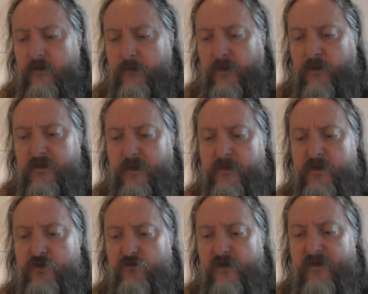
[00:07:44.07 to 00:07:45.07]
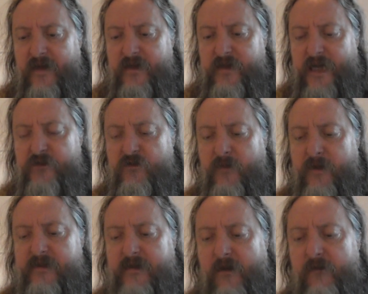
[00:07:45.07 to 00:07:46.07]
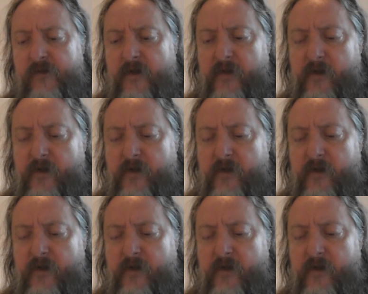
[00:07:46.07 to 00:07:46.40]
Because I'm destroying that statue of myself,